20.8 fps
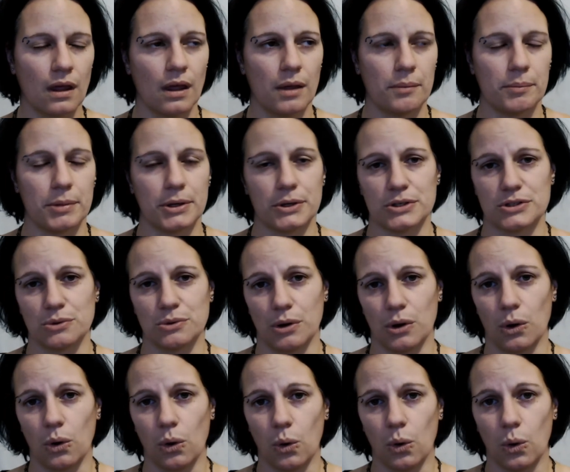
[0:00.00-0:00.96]
because we're
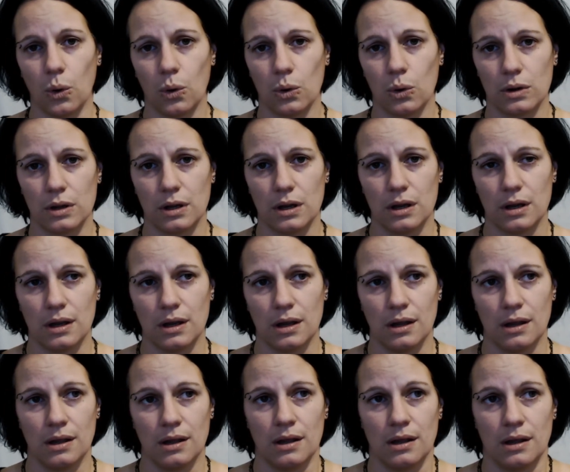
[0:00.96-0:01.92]
all
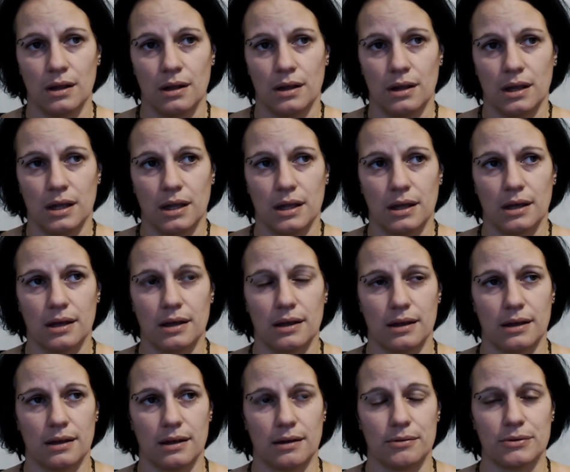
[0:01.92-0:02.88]

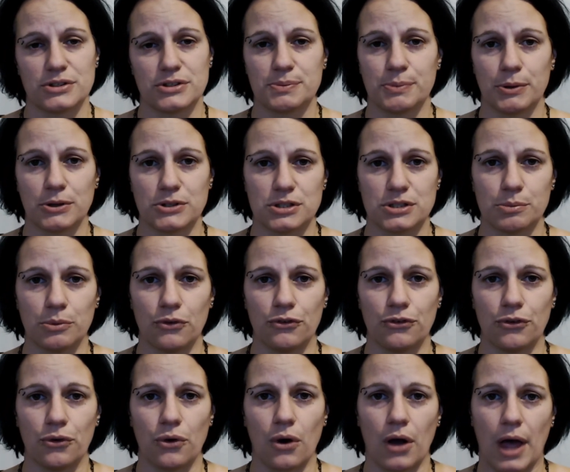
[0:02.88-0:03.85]
responsible
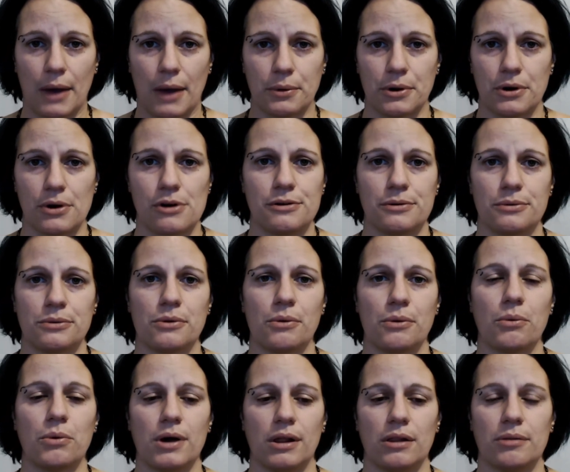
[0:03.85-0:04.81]
for our own
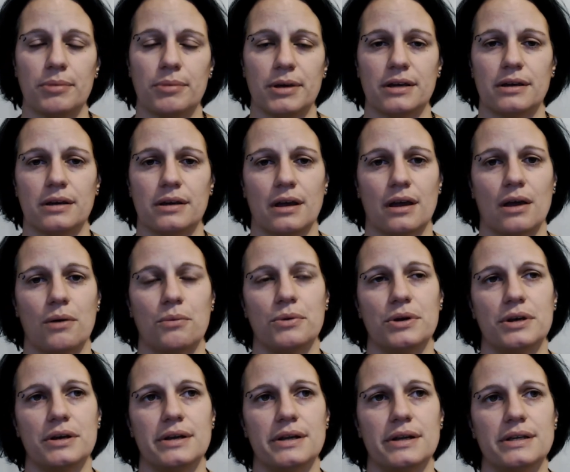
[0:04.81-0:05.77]
well-being, and we
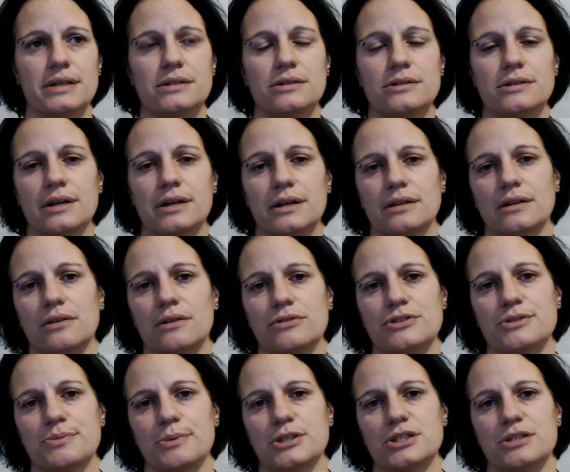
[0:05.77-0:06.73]
need to take that
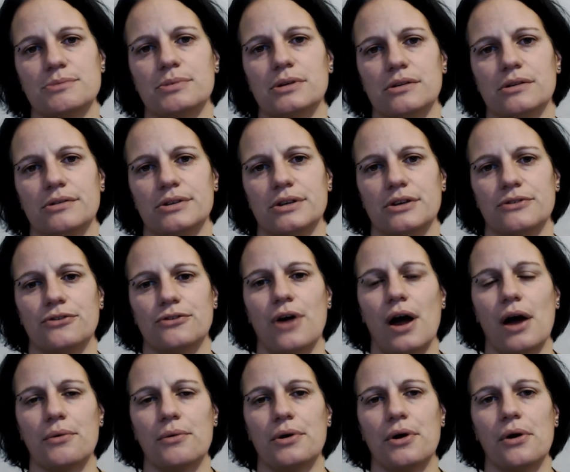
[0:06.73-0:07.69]
responsibility for
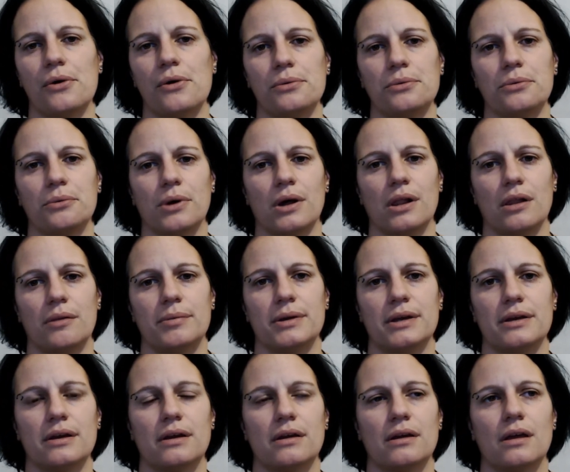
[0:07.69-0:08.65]
our own
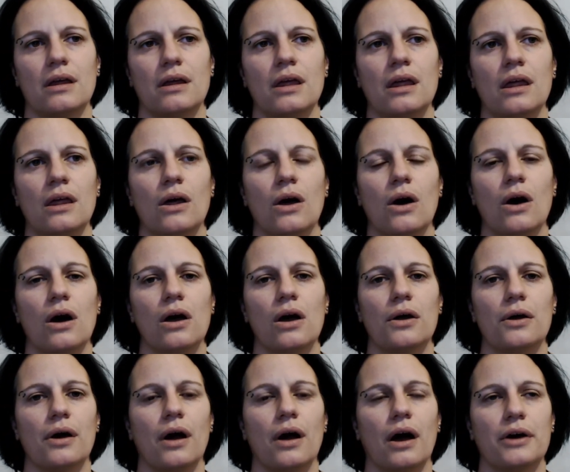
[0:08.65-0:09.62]
well-being.
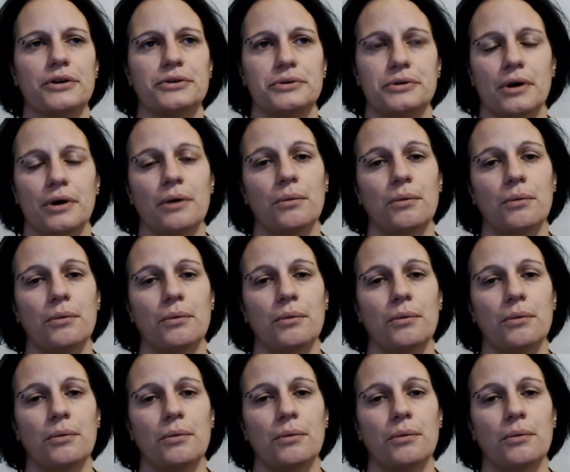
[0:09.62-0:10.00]
I do not